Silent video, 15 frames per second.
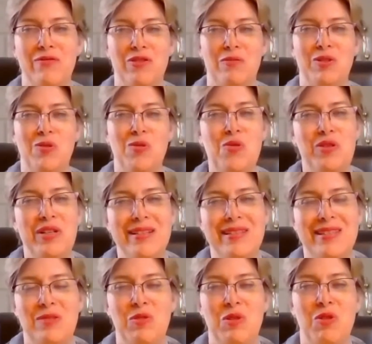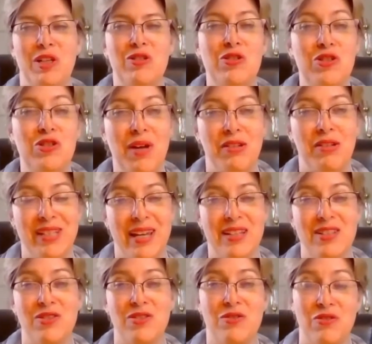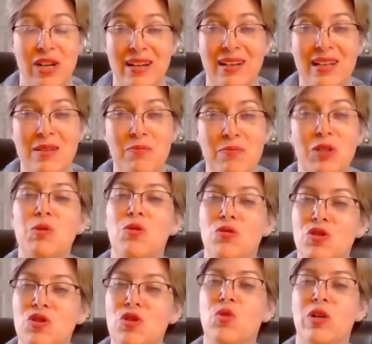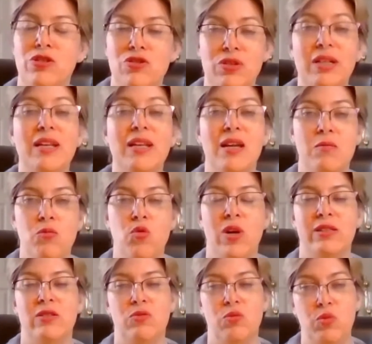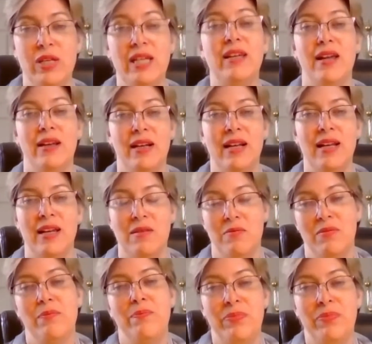from the audits, and we want to do our tax correctly, but we also want to claim what we can claim.